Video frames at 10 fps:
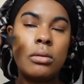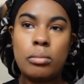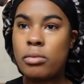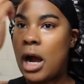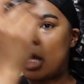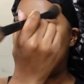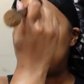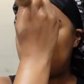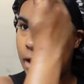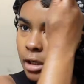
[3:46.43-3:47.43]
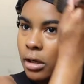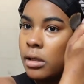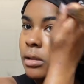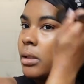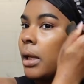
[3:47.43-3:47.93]

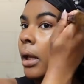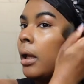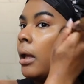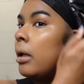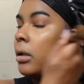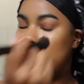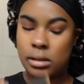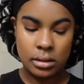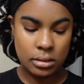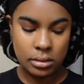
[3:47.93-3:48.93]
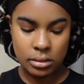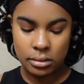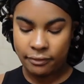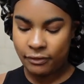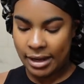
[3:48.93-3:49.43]
bronzers and
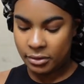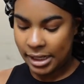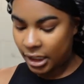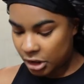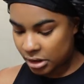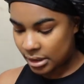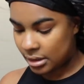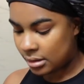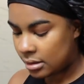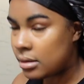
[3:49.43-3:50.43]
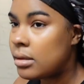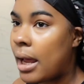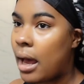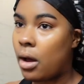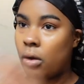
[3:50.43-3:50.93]
foundations
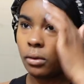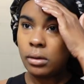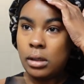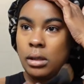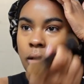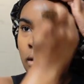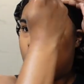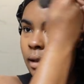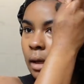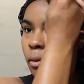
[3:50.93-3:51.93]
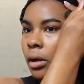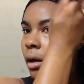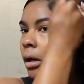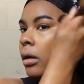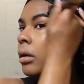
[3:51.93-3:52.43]
out that
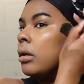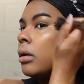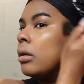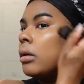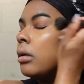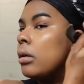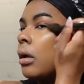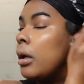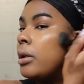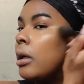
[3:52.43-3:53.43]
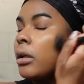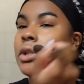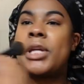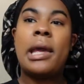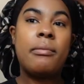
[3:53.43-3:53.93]
were a darker
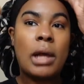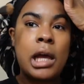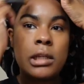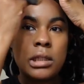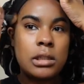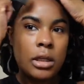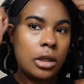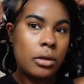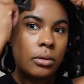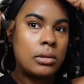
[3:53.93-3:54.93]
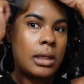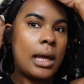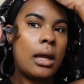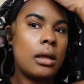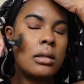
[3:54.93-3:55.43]
shade of mine, just to use
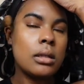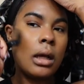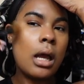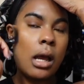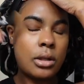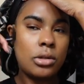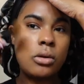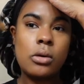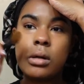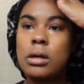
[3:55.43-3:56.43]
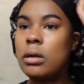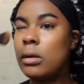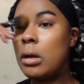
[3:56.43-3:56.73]
as a contour